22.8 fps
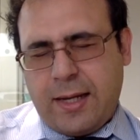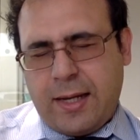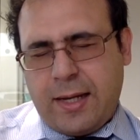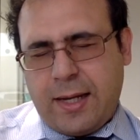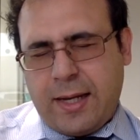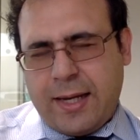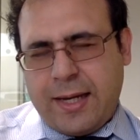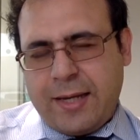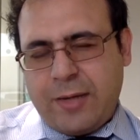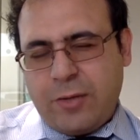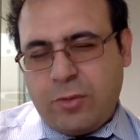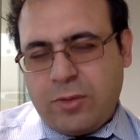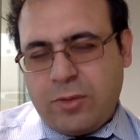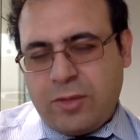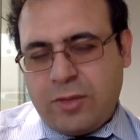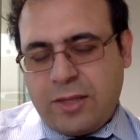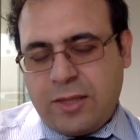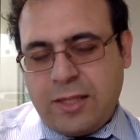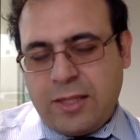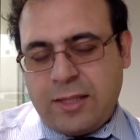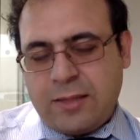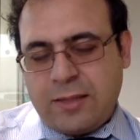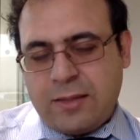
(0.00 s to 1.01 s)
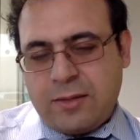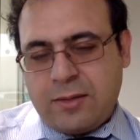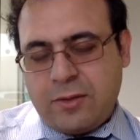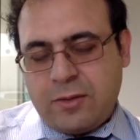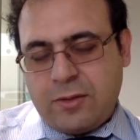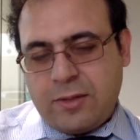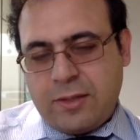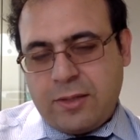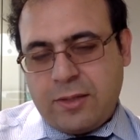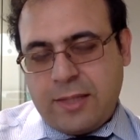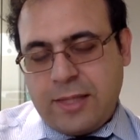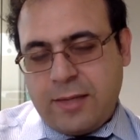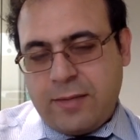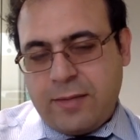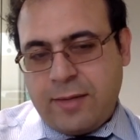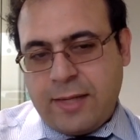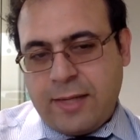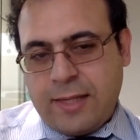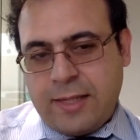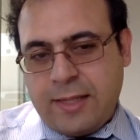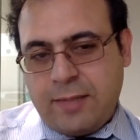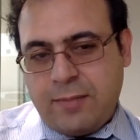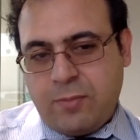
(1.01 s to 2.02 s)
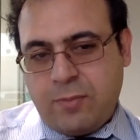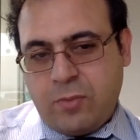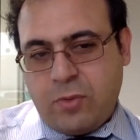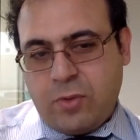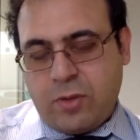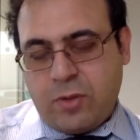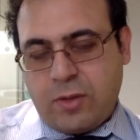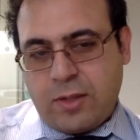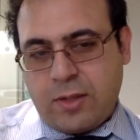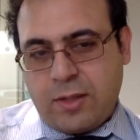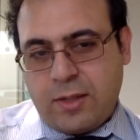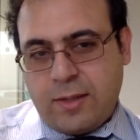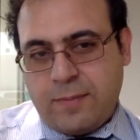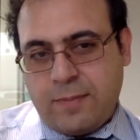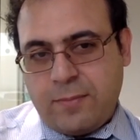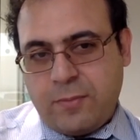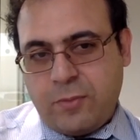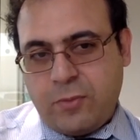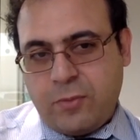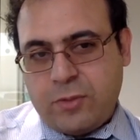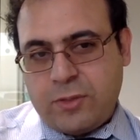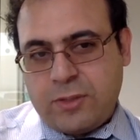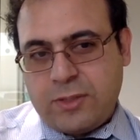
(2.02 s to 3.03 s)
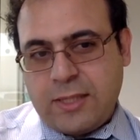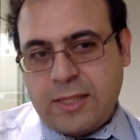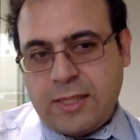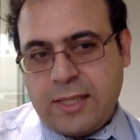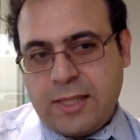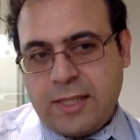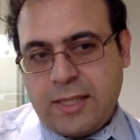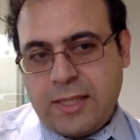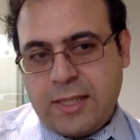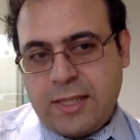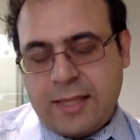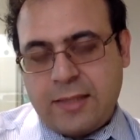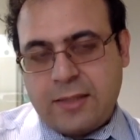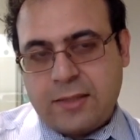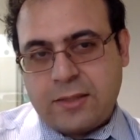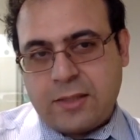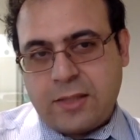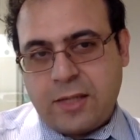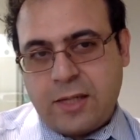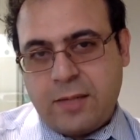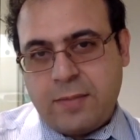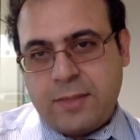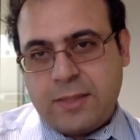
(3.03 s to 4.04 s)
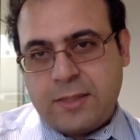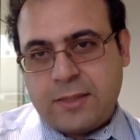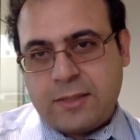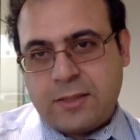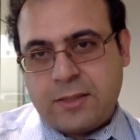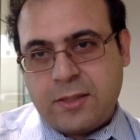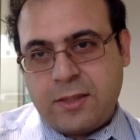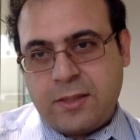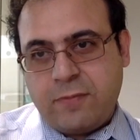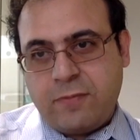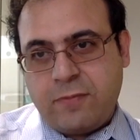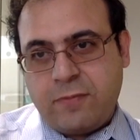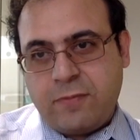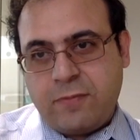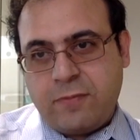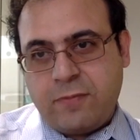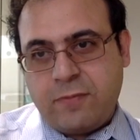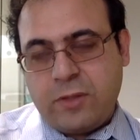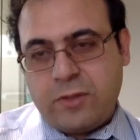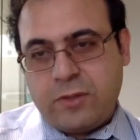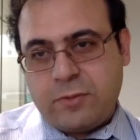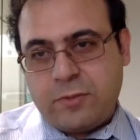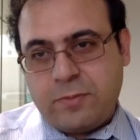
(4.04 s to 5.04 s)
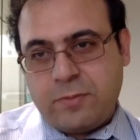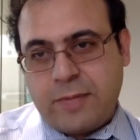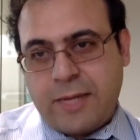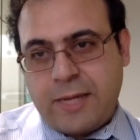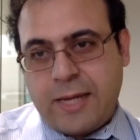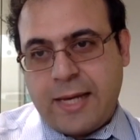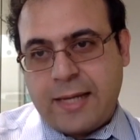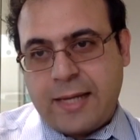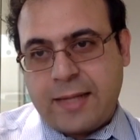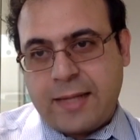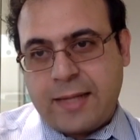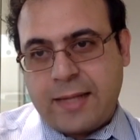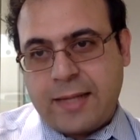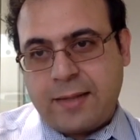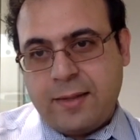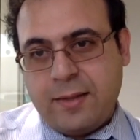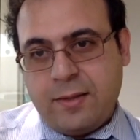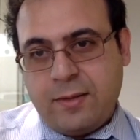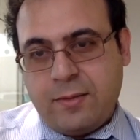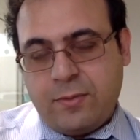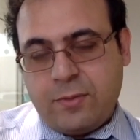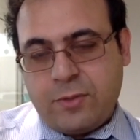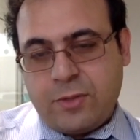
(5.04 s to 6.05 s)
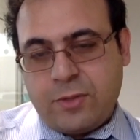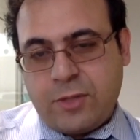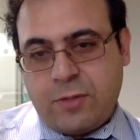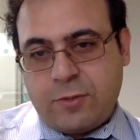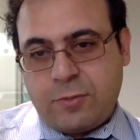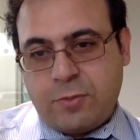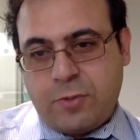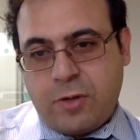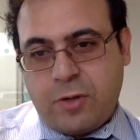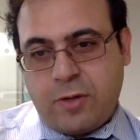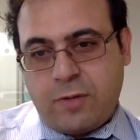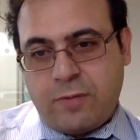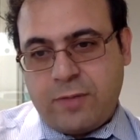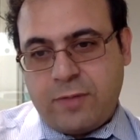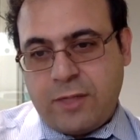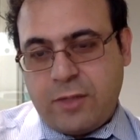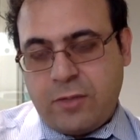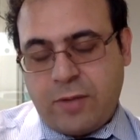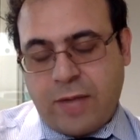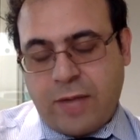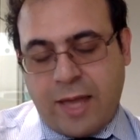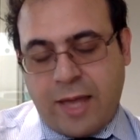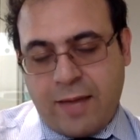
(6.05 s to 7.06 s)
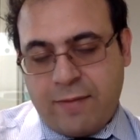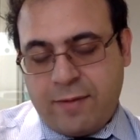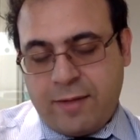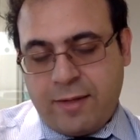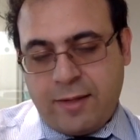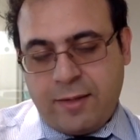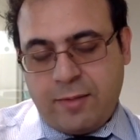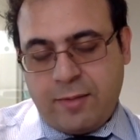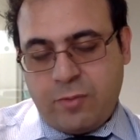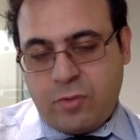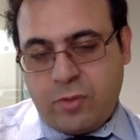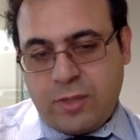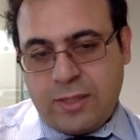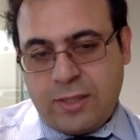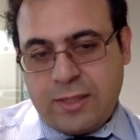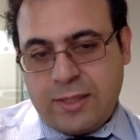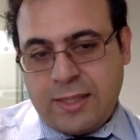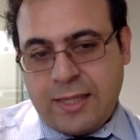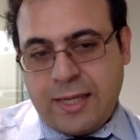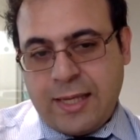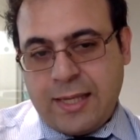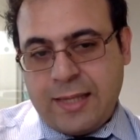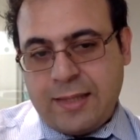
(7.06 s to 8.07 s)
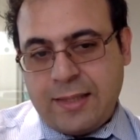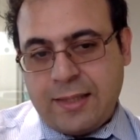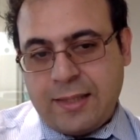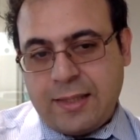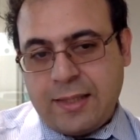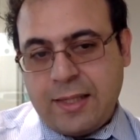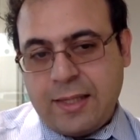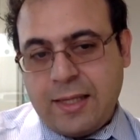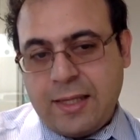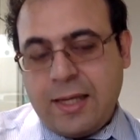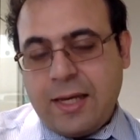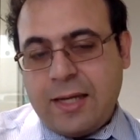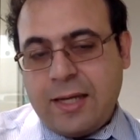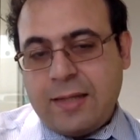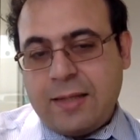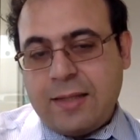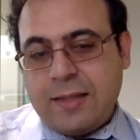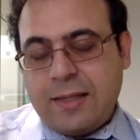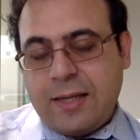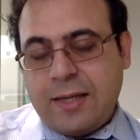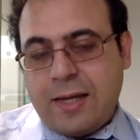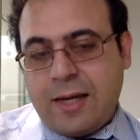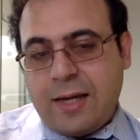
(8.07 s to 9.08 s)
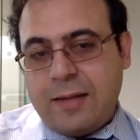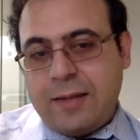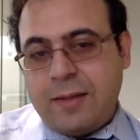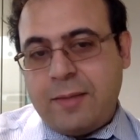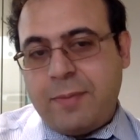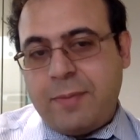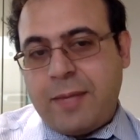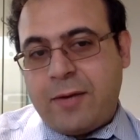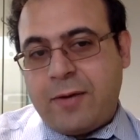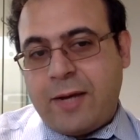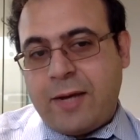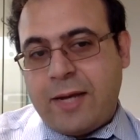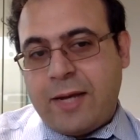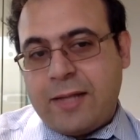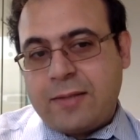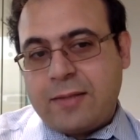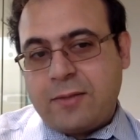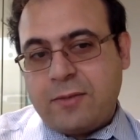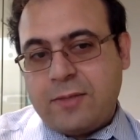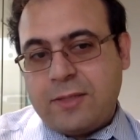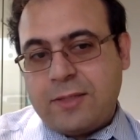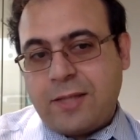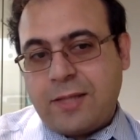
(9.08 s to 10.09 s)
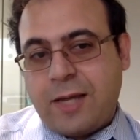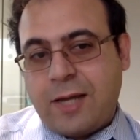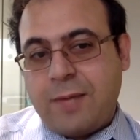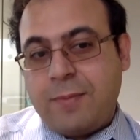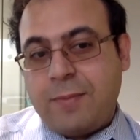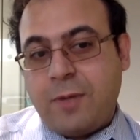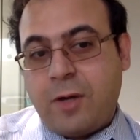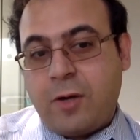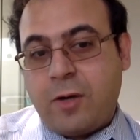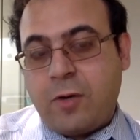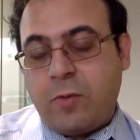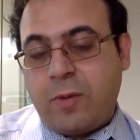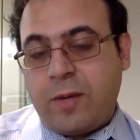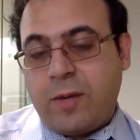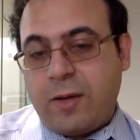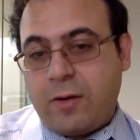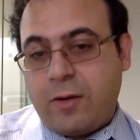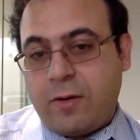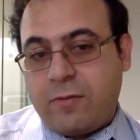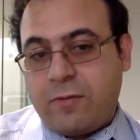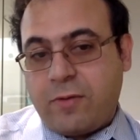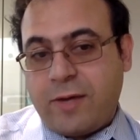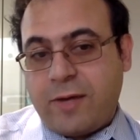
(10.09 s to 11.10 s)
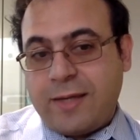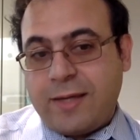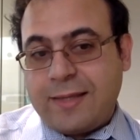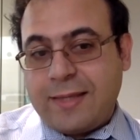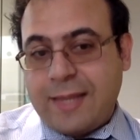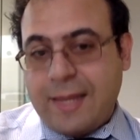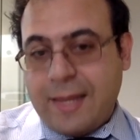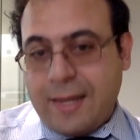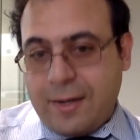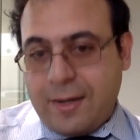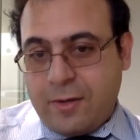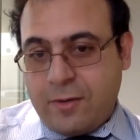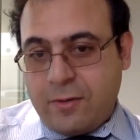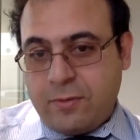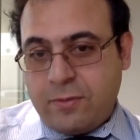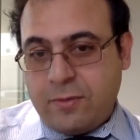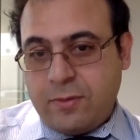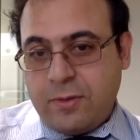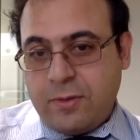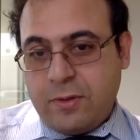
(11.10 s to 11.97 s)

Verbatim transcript: I don't think they're there anymore. Um, UCLA had this timing study a few years back, which I was part of. They don't have it anymore. It ended. Uh, the better answer is I'm not aware of right now.